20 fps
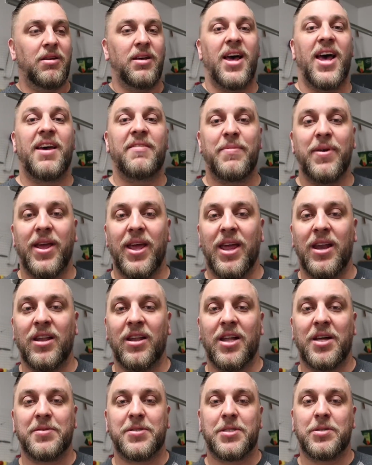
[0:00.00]
I've been getting a
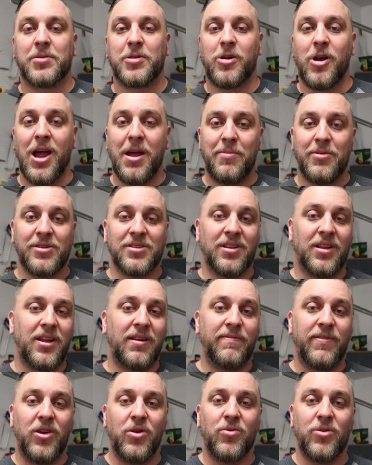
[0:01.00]
lot of subscribers, a lot
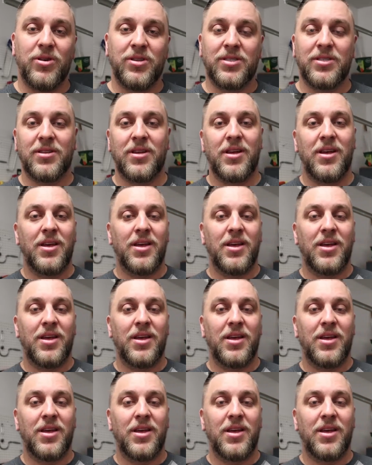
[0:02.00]
of viewers,